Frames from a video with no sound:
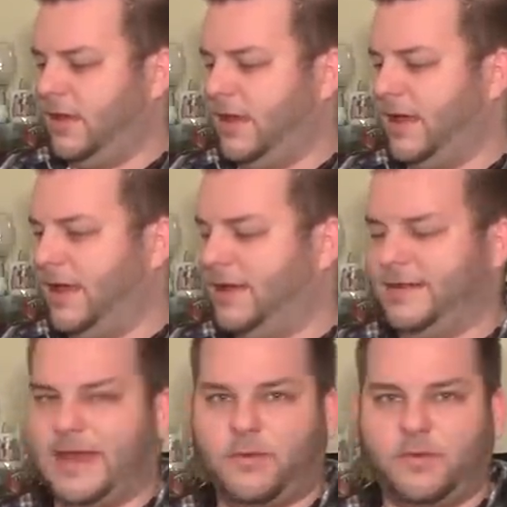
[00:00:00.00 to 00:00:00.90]
and
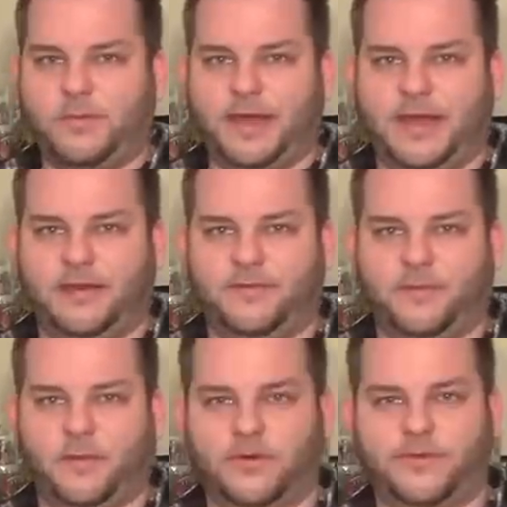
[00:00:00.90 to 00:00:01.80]
that would have been
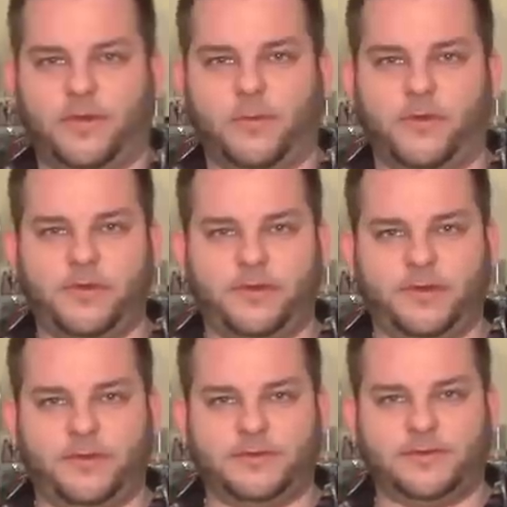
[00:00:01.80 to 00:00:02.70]
for ceremonial
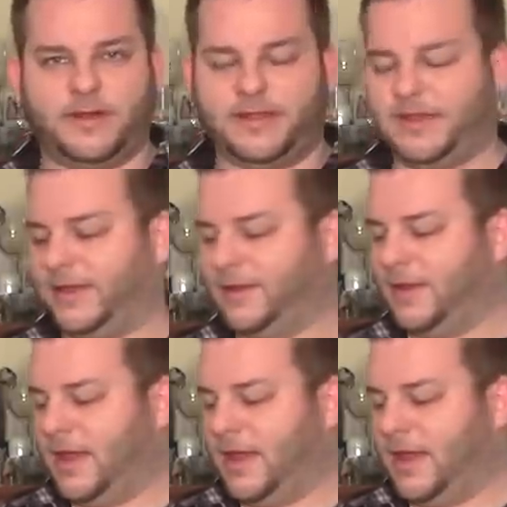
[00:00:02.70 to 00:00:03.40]
use or anything.